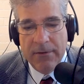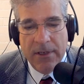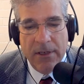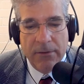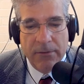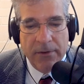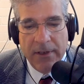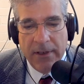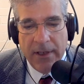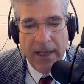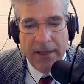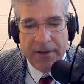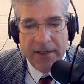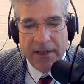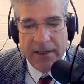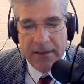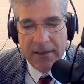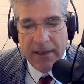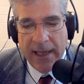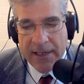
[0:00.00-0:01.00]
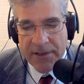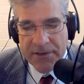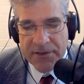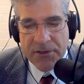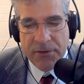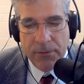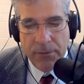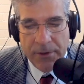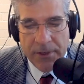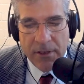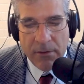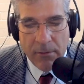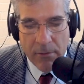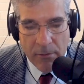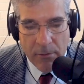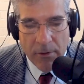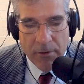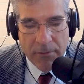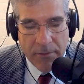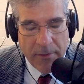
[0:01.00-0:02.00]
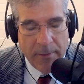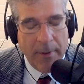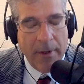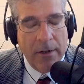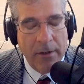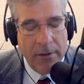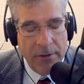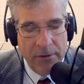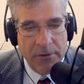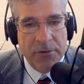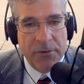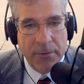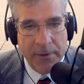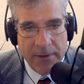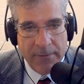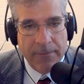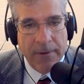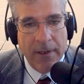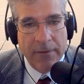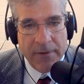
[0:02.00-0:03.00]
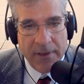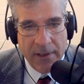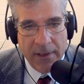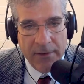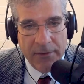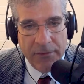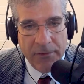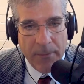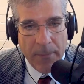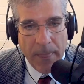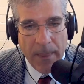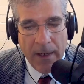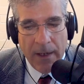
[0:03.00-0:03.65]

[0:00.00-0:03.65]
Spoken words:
you know, I think in last school year, we worked with about 125 kids.